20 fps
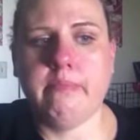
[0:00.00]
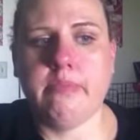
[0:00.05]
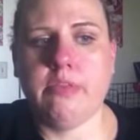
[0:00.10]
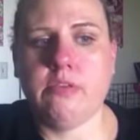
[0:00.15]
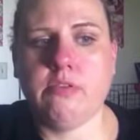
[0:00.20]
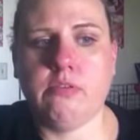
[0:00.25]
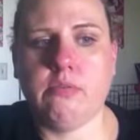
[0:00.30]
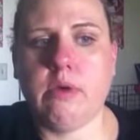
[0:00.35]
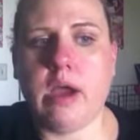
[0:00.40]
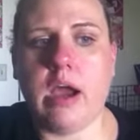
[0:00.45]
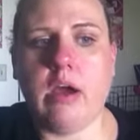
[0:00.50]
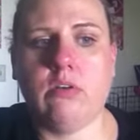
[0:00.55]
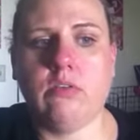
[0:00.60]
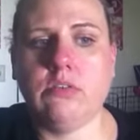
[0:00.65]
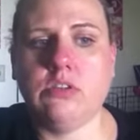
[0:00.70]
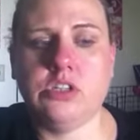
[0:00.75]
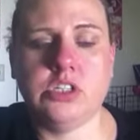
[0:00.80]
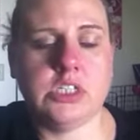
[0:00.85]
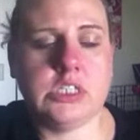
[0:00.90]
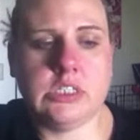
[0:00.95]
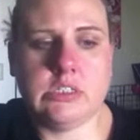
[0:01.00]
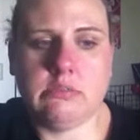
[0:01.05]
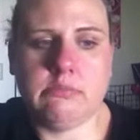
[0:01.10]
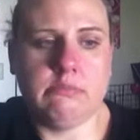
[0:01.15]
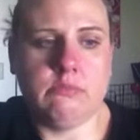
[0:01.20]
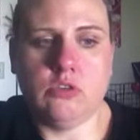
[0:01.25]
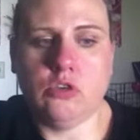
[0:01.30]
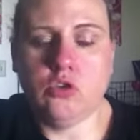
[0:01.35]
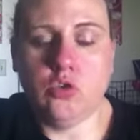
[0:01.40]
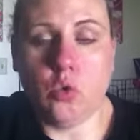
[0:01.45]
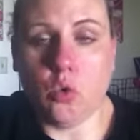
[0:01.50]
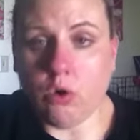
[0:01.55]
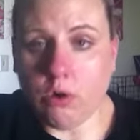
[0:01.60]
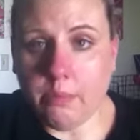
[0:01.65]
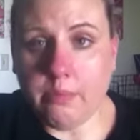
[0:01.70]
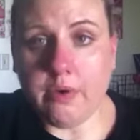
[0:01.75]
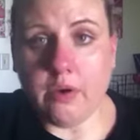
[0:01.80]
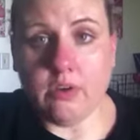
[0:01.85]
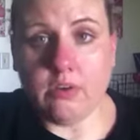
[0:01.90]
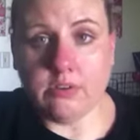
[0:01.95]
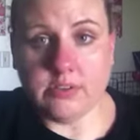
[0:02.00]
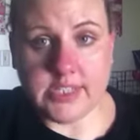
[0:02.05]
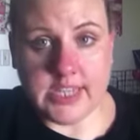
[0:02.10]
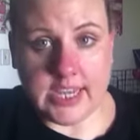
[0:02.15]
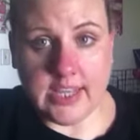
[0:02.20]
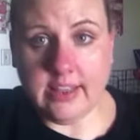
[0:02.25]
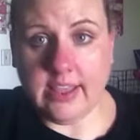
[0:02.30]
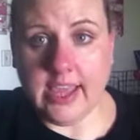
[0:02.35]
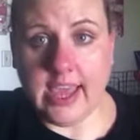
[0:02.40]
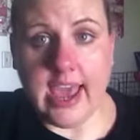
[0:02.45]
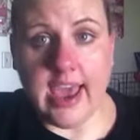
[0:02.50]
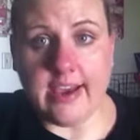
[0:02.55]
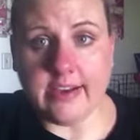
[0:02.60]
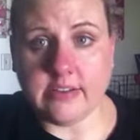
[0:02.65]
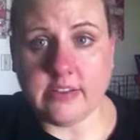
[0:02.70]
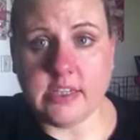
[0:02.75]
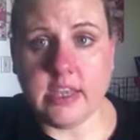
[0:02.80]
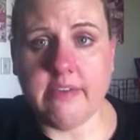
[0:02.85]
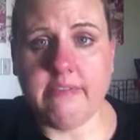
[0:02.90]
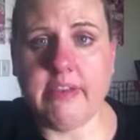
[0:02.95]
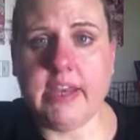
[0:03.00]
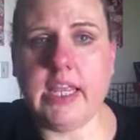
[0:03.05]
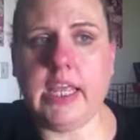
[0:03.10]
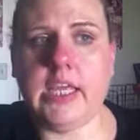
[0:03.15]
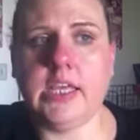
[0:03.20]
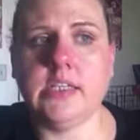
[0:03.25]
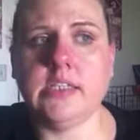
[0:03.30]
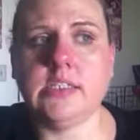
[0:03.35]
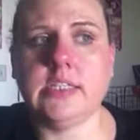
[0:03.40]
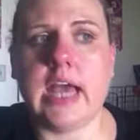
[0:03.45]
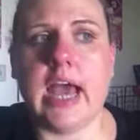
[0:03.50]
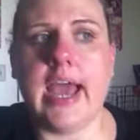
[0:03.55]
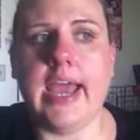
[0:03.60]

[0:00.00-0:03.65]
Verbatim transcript: throughout just normal daily activities.